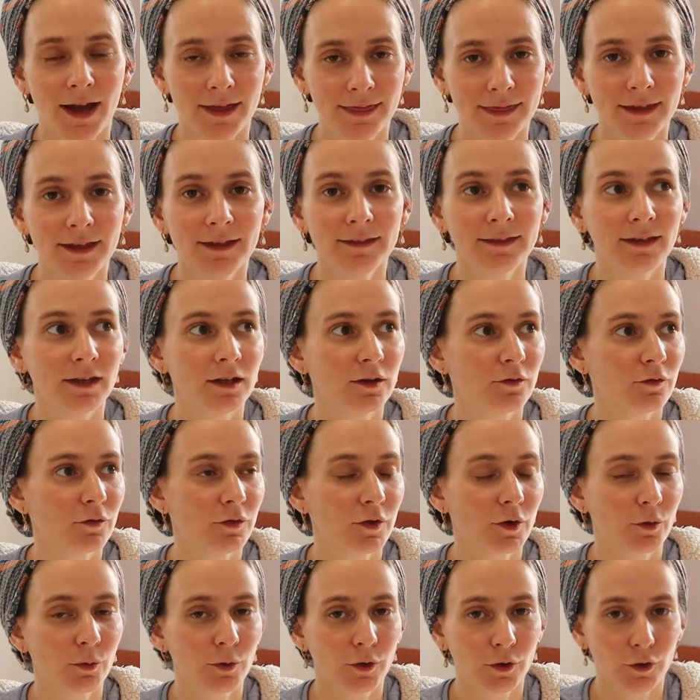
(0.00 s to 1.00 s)
I think that if
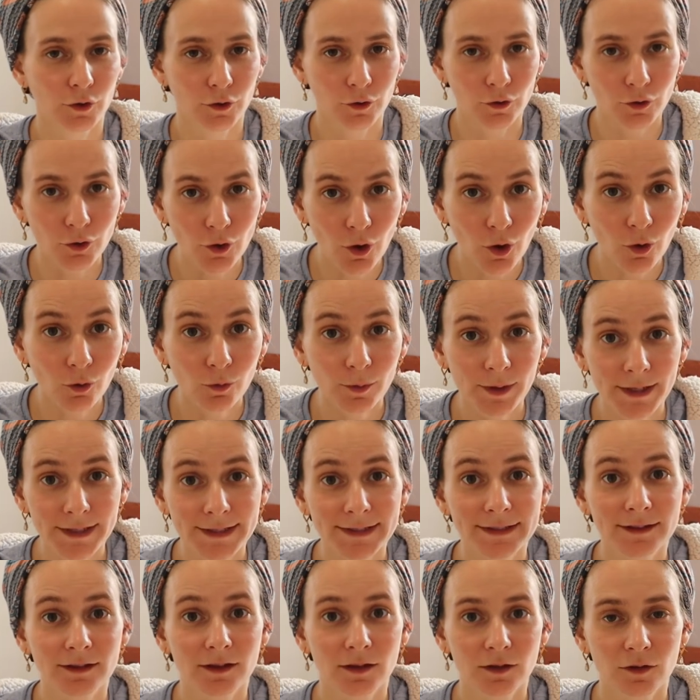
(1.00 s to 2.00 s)
there were no
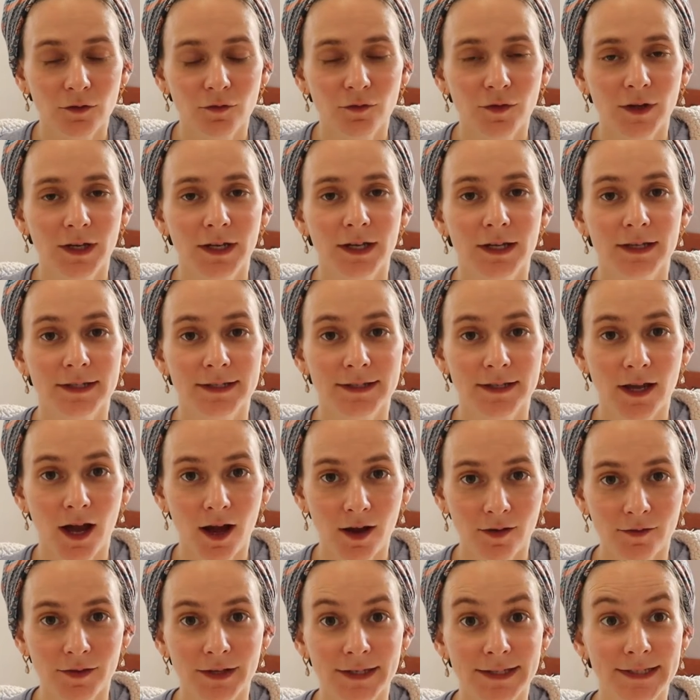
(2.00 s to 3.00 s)
risk to the fetus,
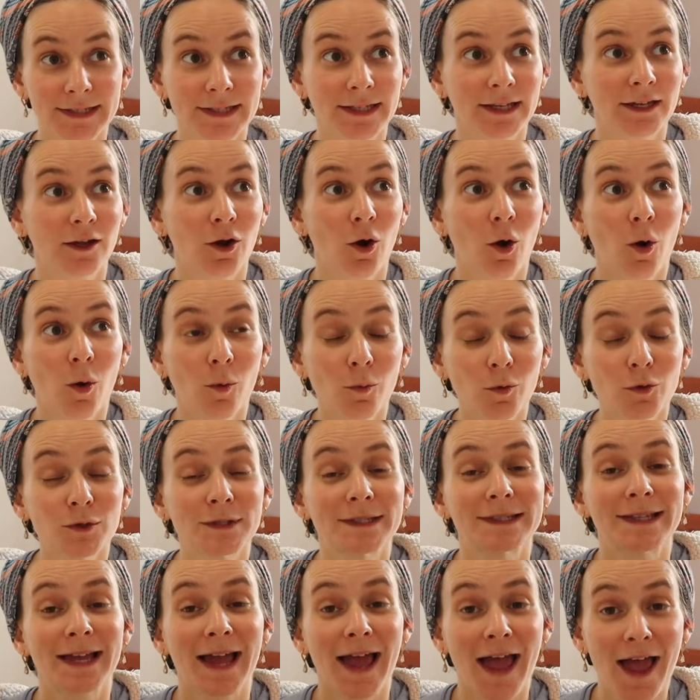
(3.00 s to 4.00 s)
obviously
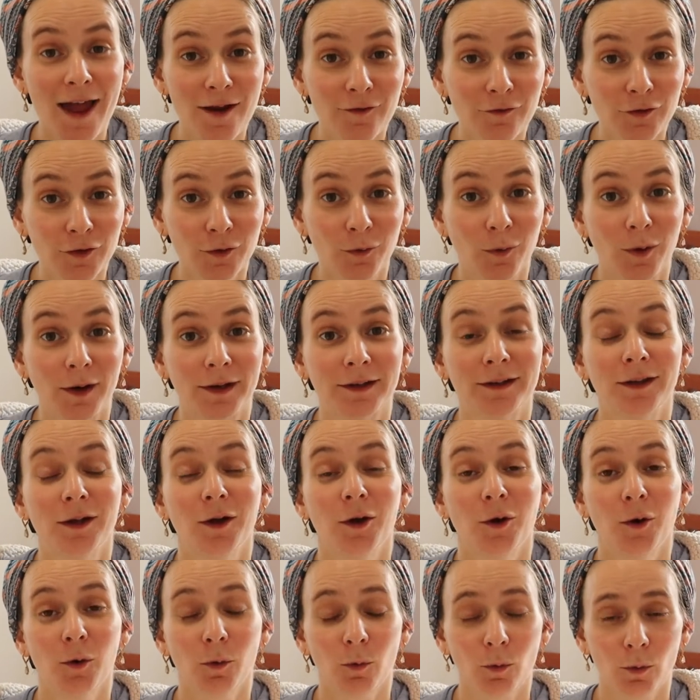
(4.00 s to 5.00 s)
almost everyone
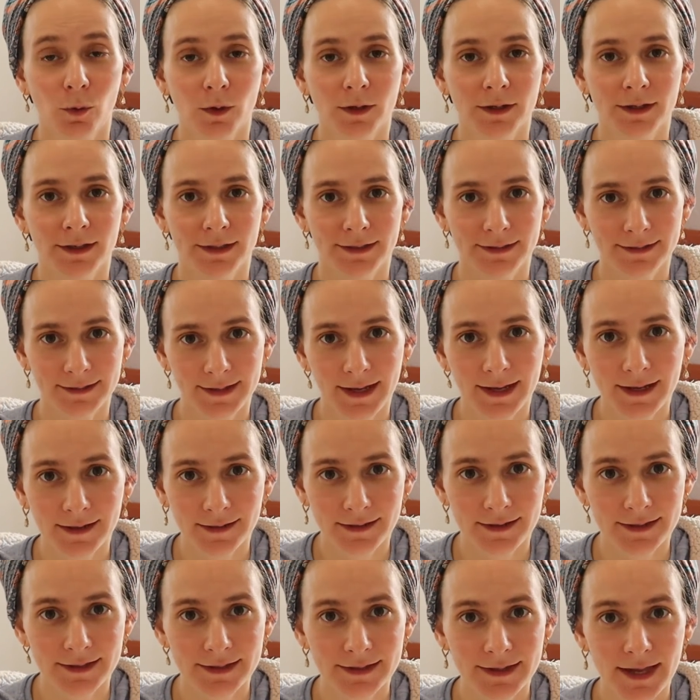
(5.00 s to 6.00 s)
would take
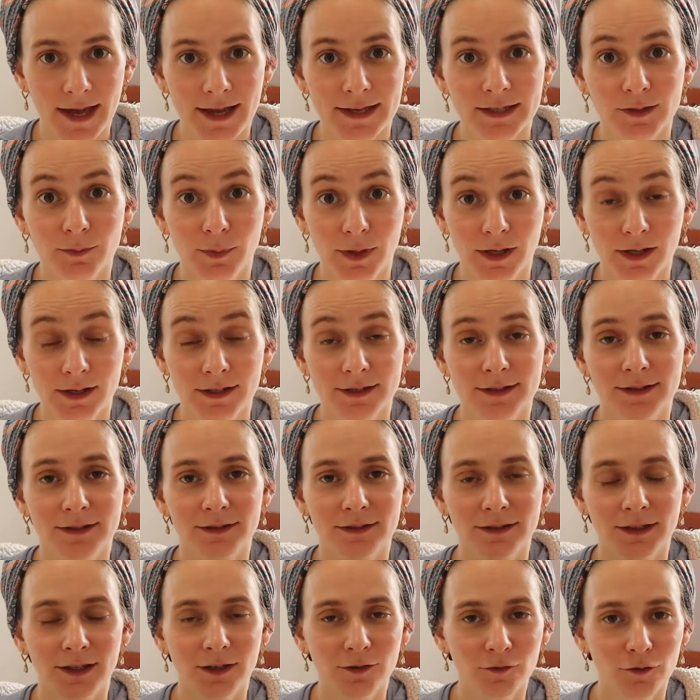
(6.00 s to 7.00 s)
this test, because
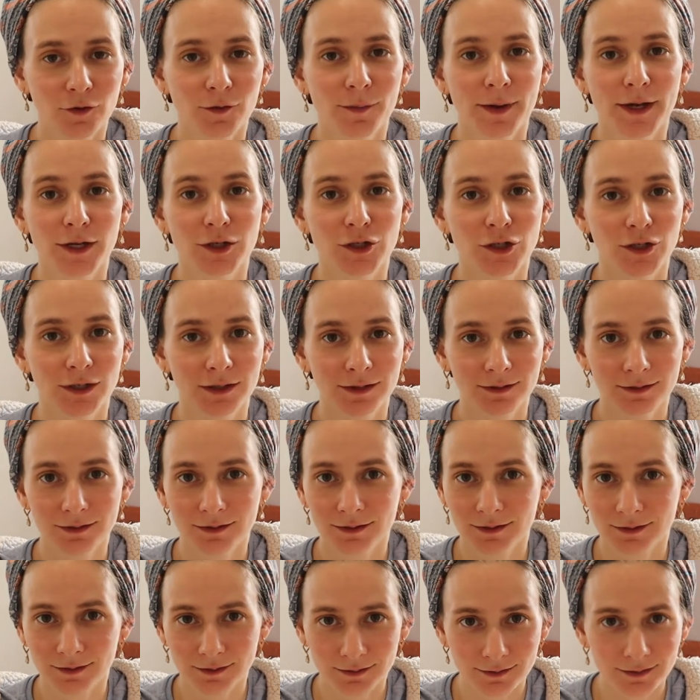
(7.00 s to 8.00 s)
information
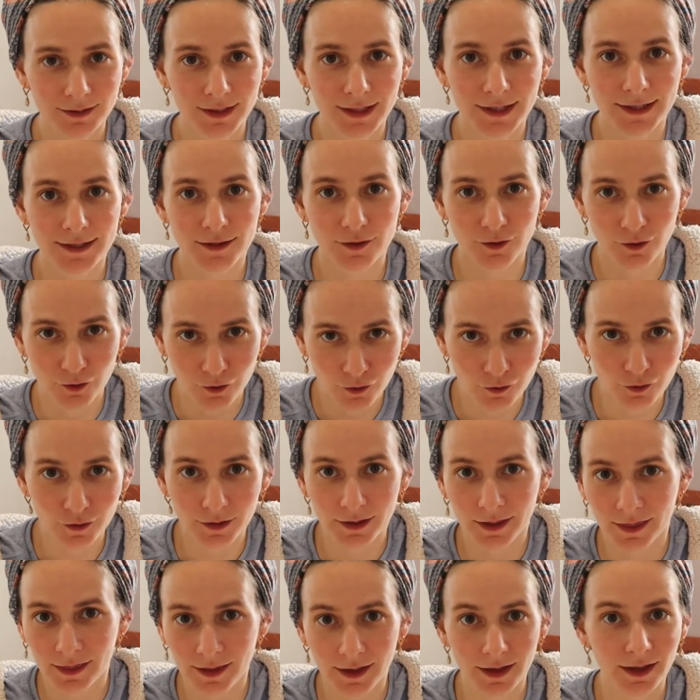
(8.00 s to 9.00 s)
is a
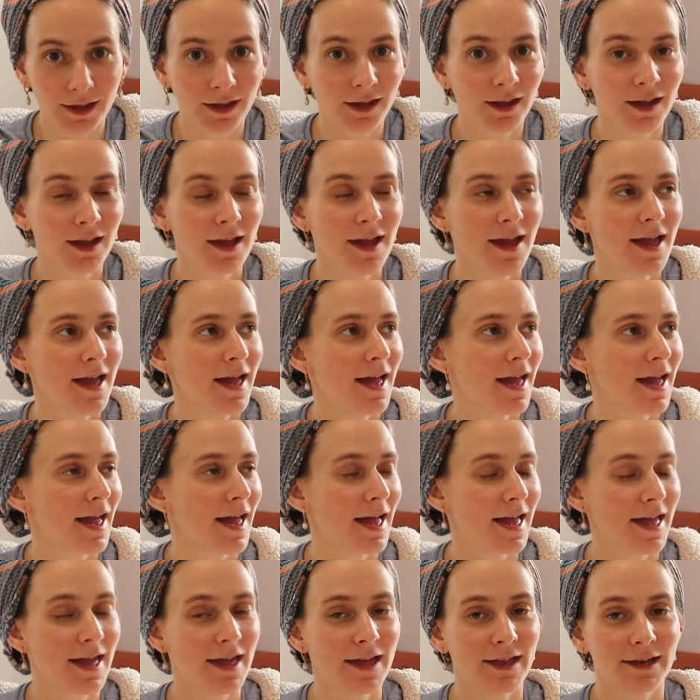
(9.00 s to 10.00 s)
good thing,
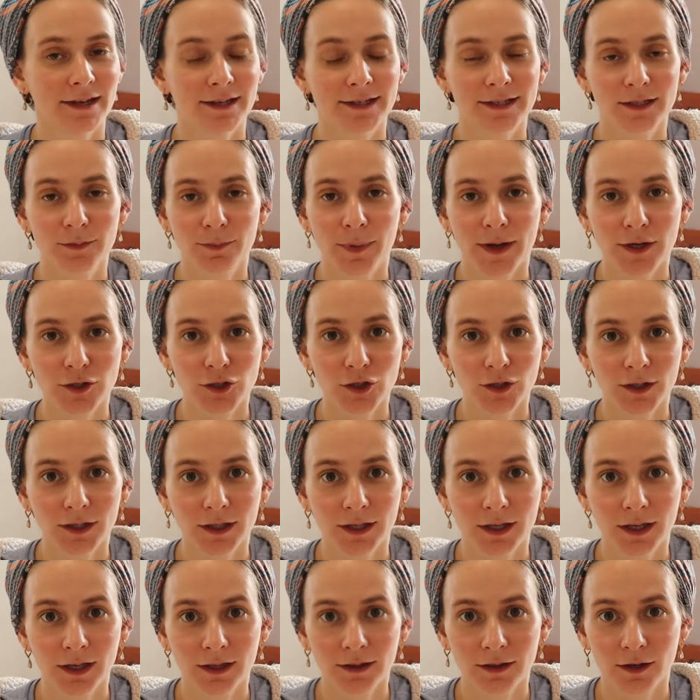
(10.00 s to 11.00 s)
and
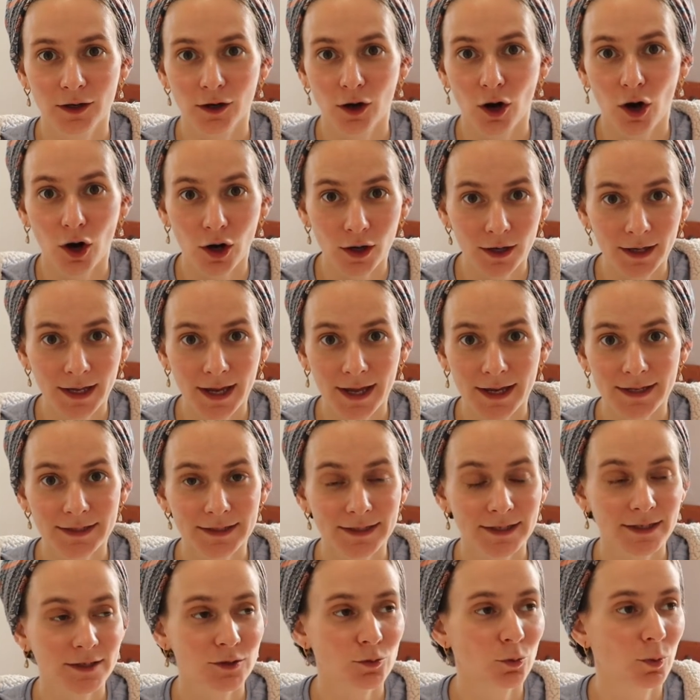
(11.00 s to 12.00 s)
especially there are
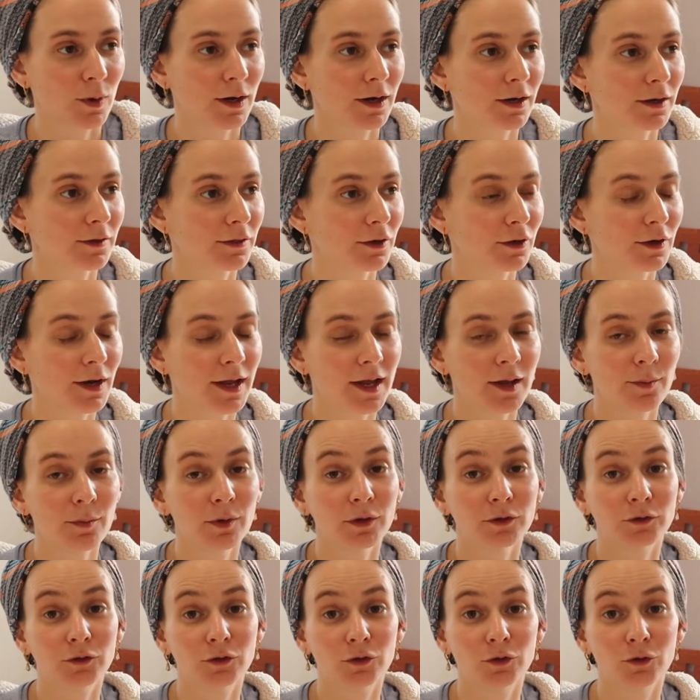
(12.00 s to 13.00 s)
cases where they're
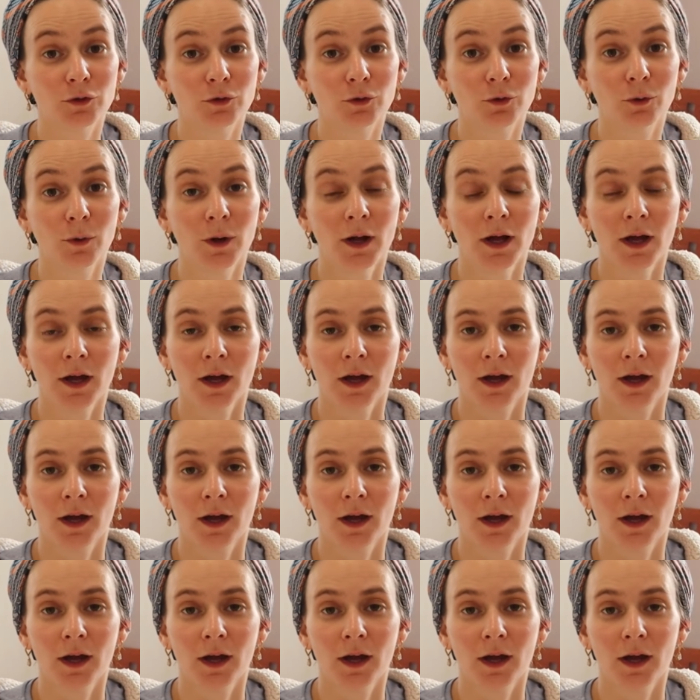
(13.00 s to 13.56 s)
able to,